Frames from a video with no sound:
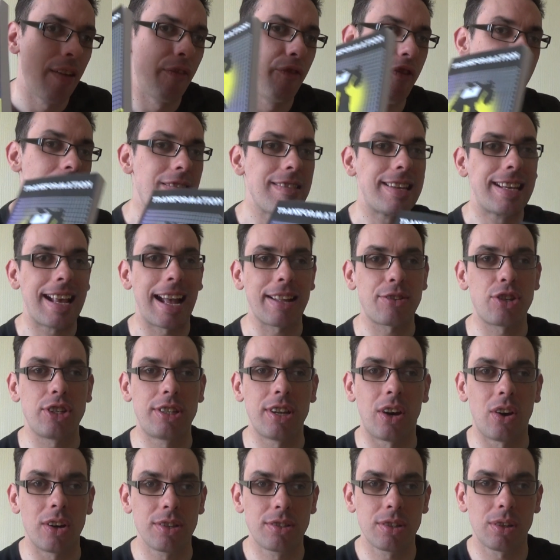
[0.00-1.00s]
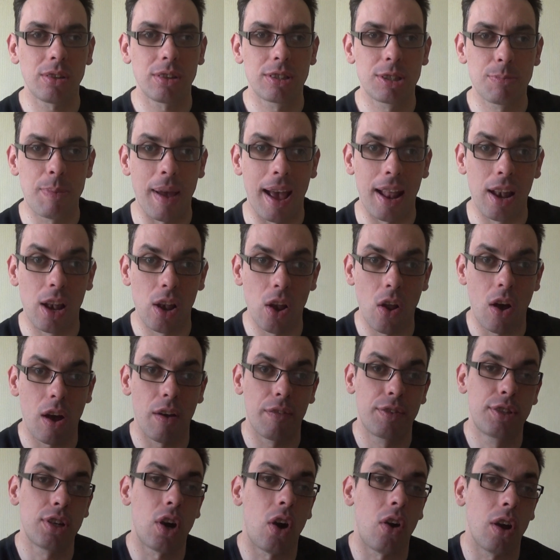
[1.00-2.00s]
Very catchy title. Spent a lot
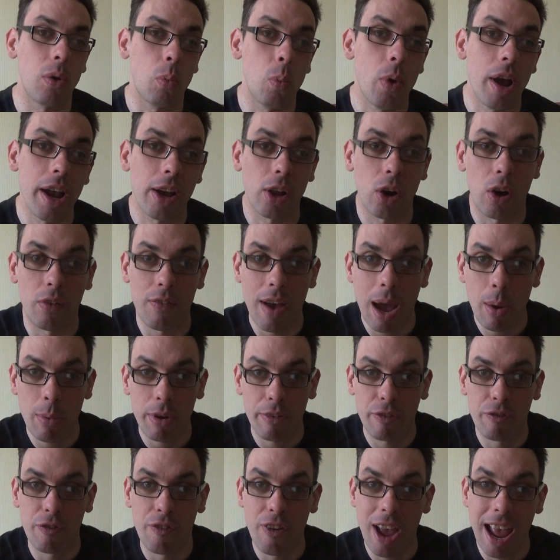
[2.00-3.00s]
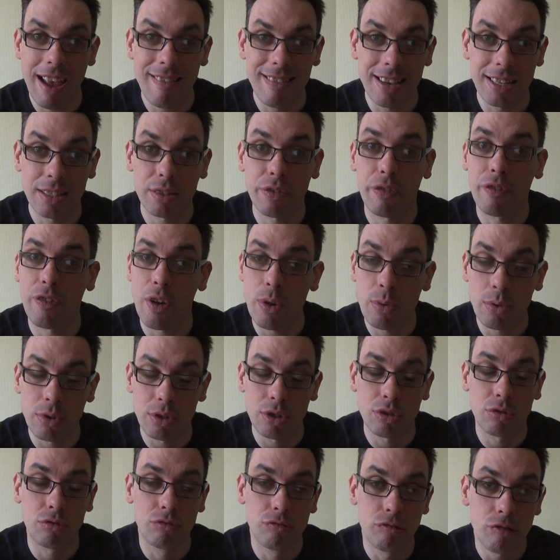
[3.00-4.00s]
of time working on that with various
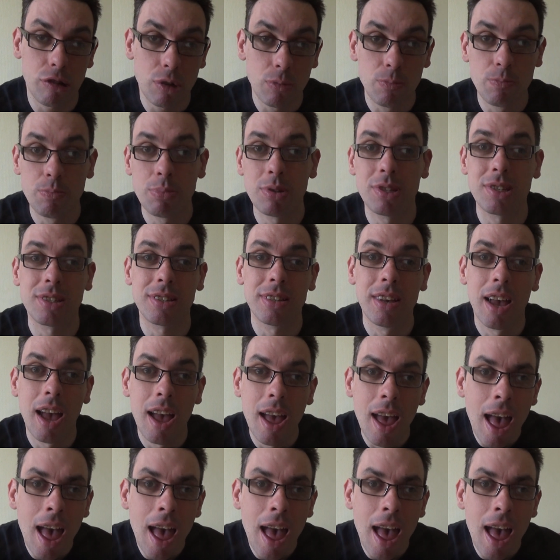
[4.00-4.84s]
focus groups.